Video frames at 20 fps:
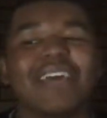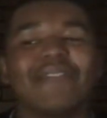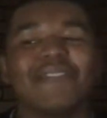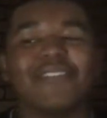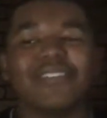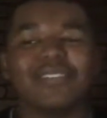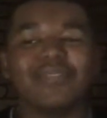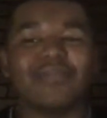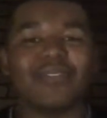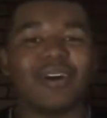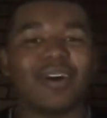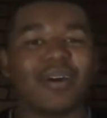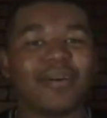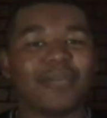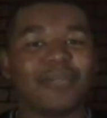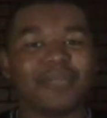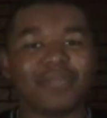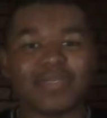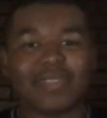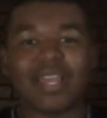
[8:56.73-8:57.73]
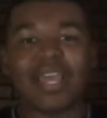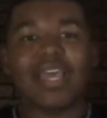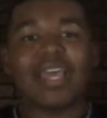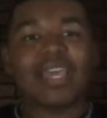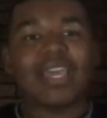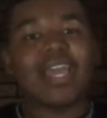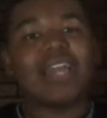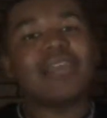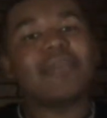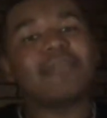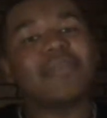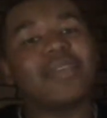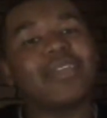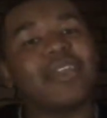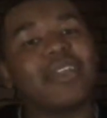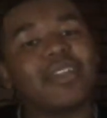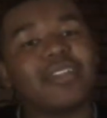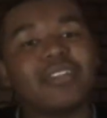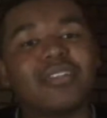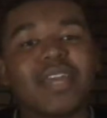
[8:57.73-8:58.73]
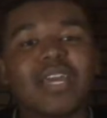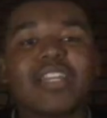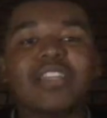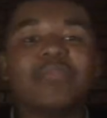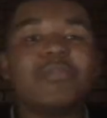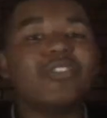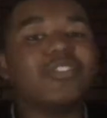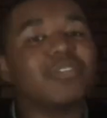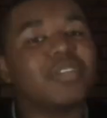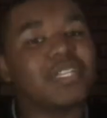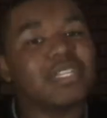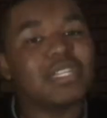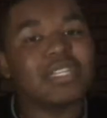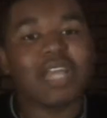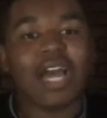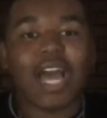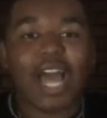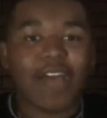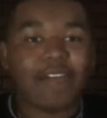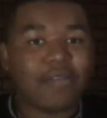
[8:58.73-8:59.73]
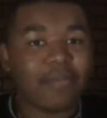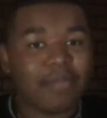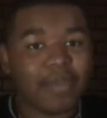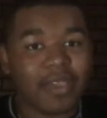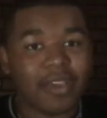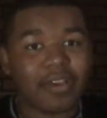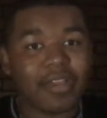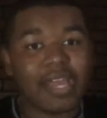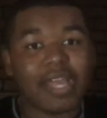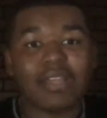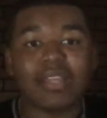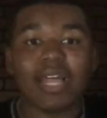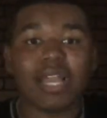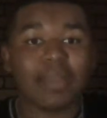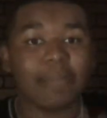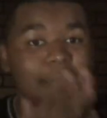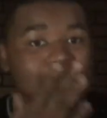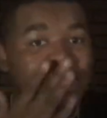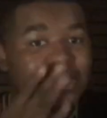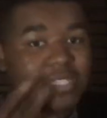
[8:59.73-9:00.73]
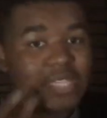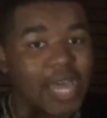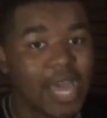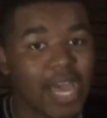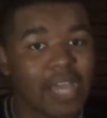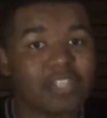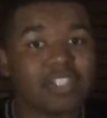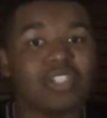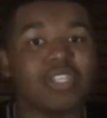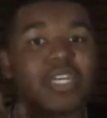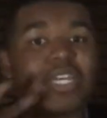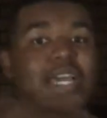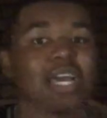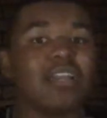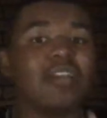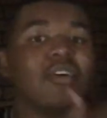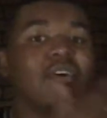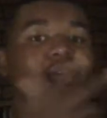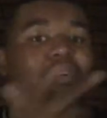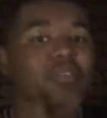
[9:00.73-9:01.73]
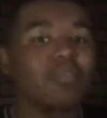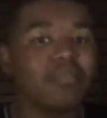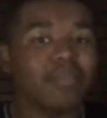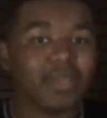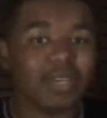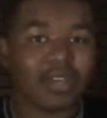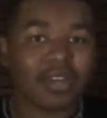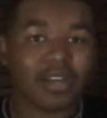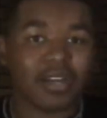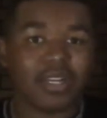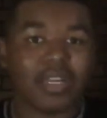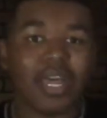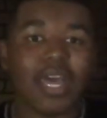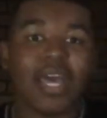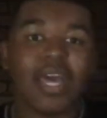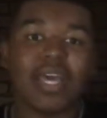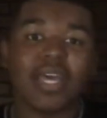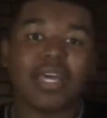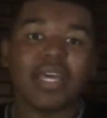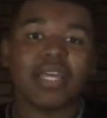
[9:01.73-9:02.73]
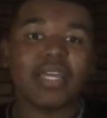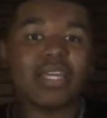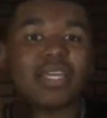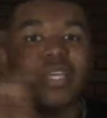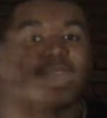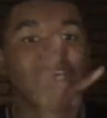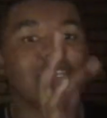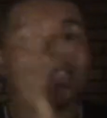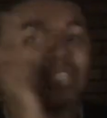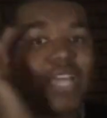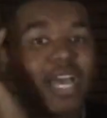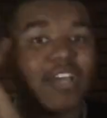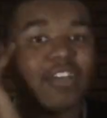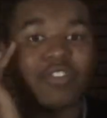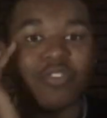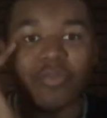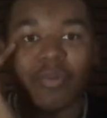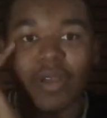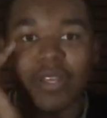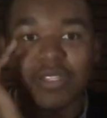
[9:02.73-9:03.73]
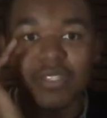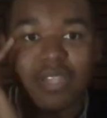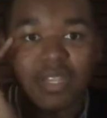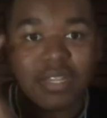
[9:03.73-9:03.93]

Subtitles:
First of all, he had a beard. In his picture, he did not have a beard. He only had a mustache. He had a whole beard. He had crust